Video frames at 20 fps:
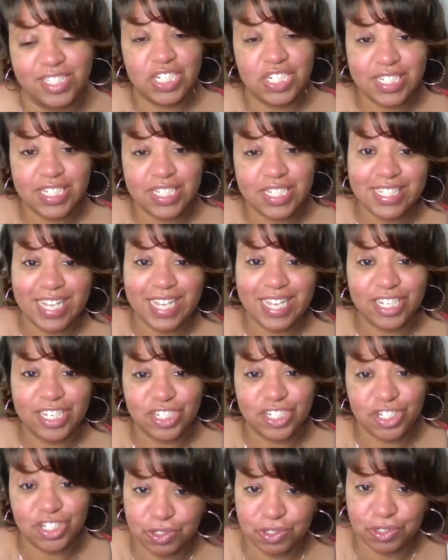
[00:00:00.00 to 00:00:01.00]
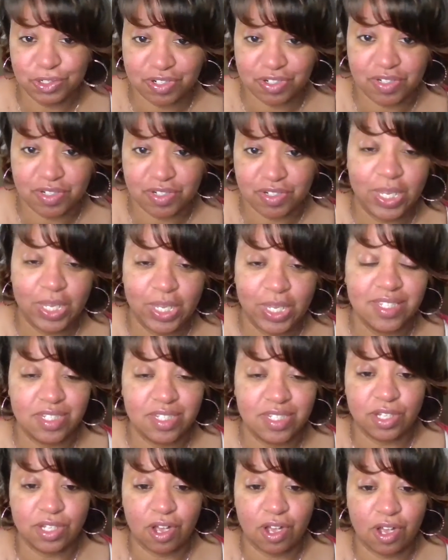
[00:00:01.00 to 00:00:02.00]
just like children, we
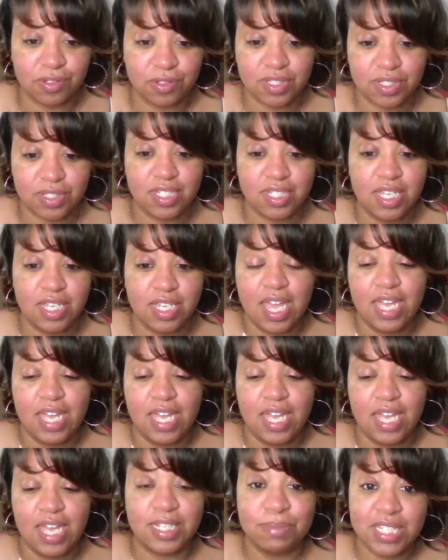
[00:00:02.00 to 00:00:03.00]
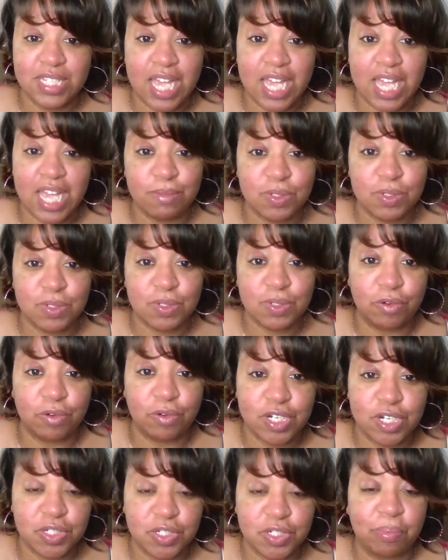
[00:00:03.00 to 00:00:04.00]
as adults sometimes want
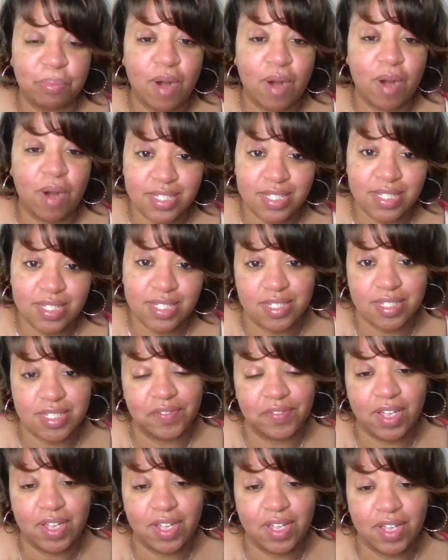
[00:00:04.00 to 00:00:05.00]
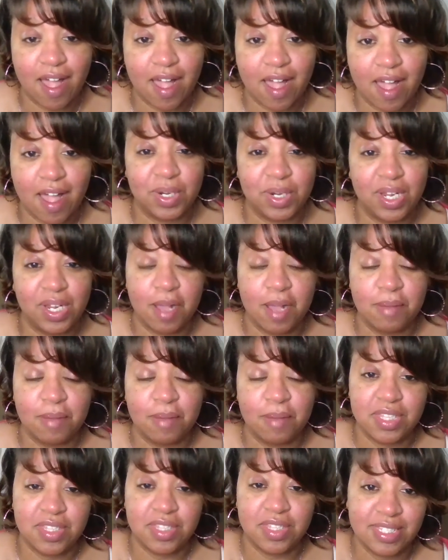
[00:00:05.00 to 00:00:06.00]
to rush the process of God when it
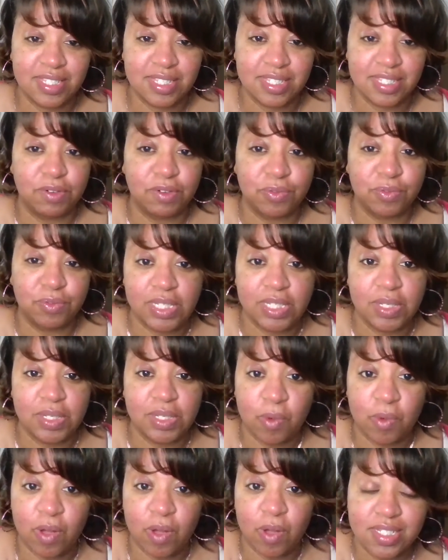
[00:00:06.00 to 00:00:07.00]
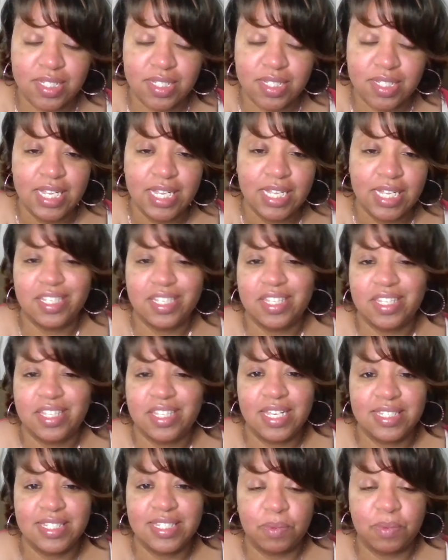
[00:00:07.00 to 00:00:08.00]
comes to things that we really want, the
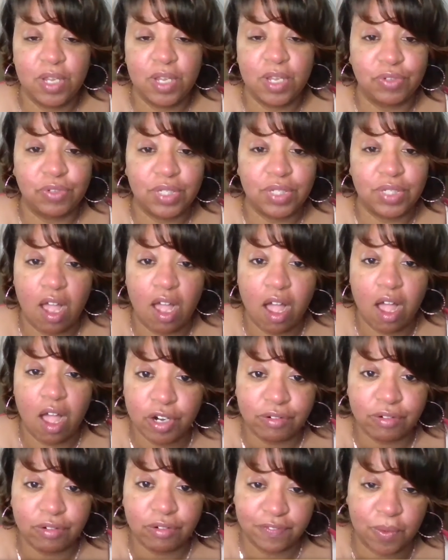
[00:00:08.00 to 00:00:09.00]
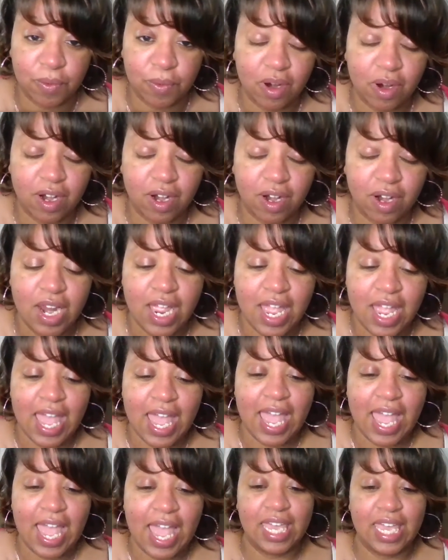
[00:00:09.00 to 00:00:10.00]
things that we are really hungry for.
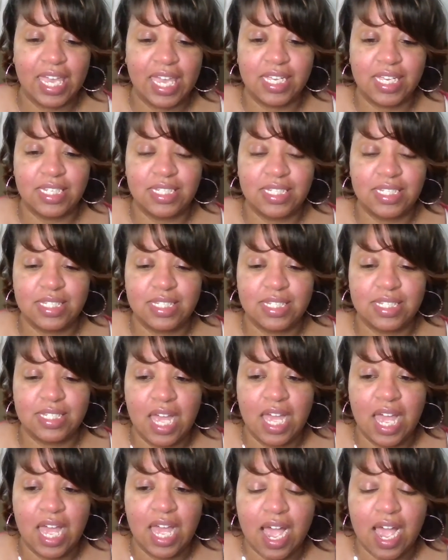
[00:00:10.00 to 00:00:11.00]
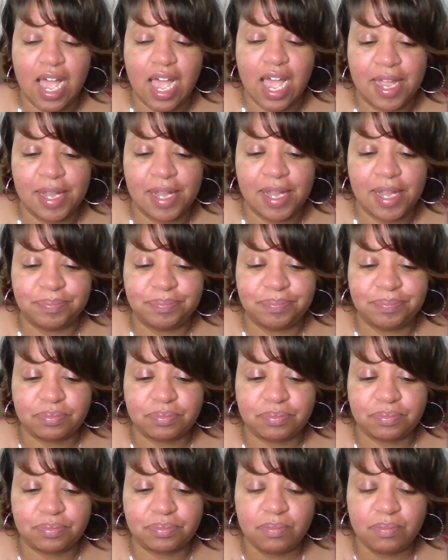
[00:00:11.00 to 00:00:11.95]
And um,